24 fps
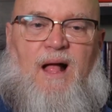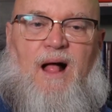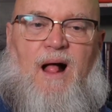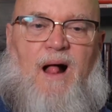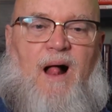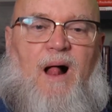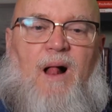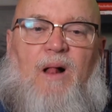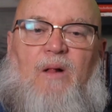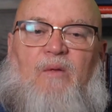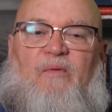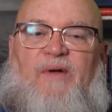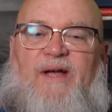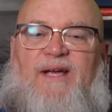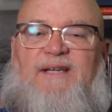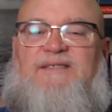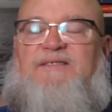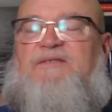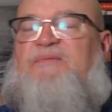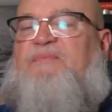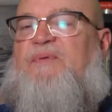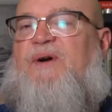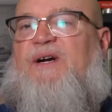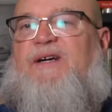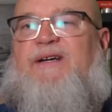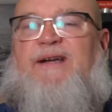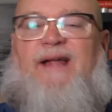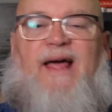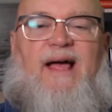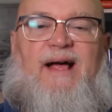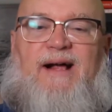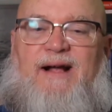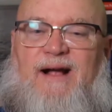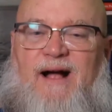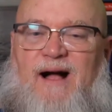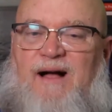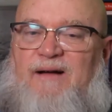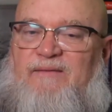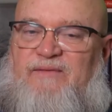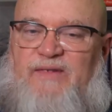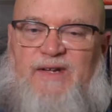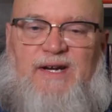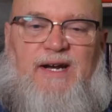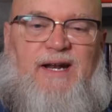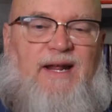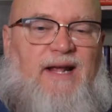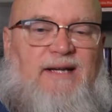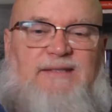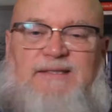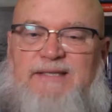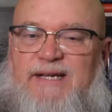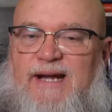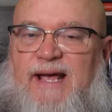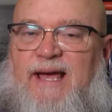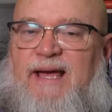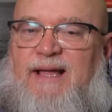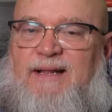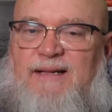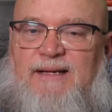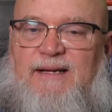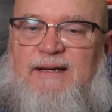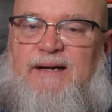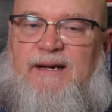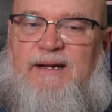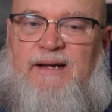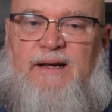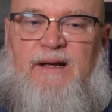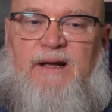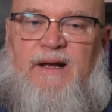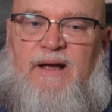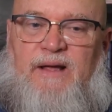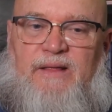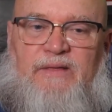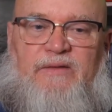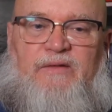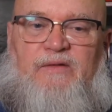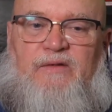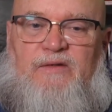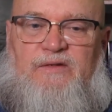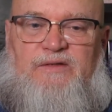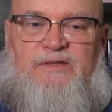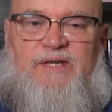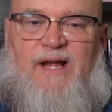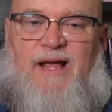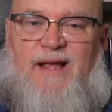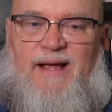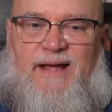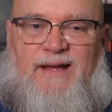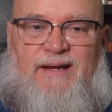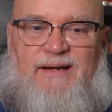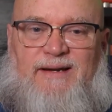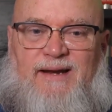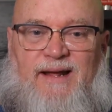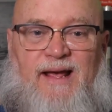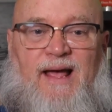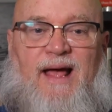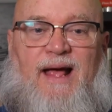Always protect confidentiality through signed,